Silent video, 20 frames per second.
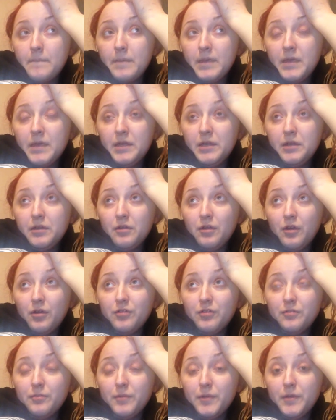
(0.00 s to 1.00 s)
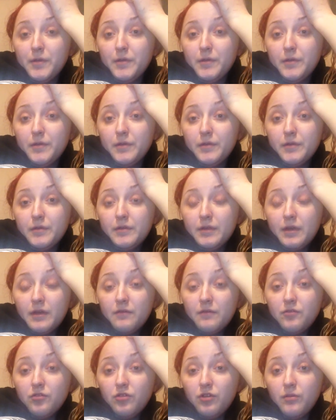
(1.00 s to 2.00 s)
being in hospital to
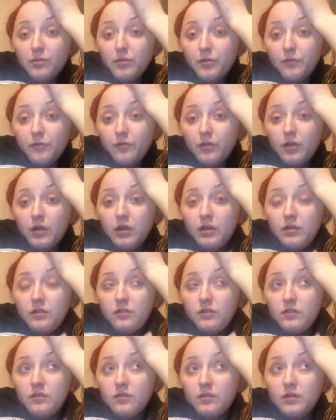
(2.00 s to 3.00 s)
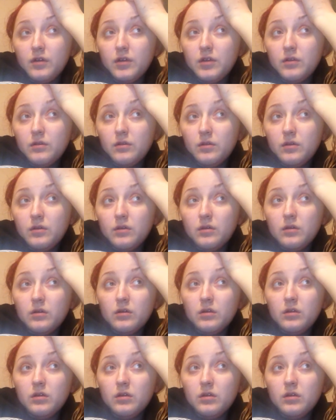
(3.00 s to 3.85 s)
have treatment for it. So I don't know